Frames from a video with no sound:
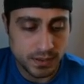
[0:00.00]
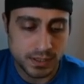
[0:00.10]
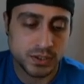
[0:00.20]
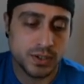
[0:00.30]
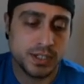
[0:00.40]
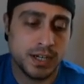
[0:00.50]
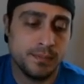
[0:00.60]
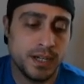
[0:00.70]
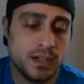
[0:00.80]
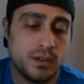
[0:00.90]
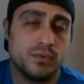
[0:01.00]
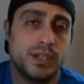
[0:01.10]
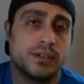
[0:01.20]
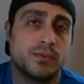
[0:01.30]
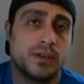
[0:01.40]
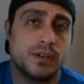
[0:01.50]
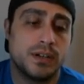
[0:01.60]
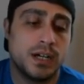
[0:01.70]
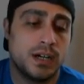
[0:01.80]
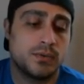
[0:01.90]
So the dumbbell, we can work,
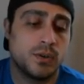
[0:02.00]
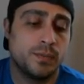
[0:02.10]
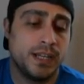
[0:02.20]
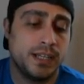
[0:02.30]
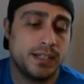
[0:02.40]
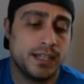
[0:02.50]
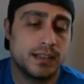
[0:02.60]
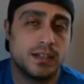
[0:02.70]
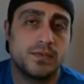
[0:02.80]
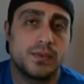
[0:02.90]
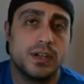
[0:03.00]
Romanian deadlift,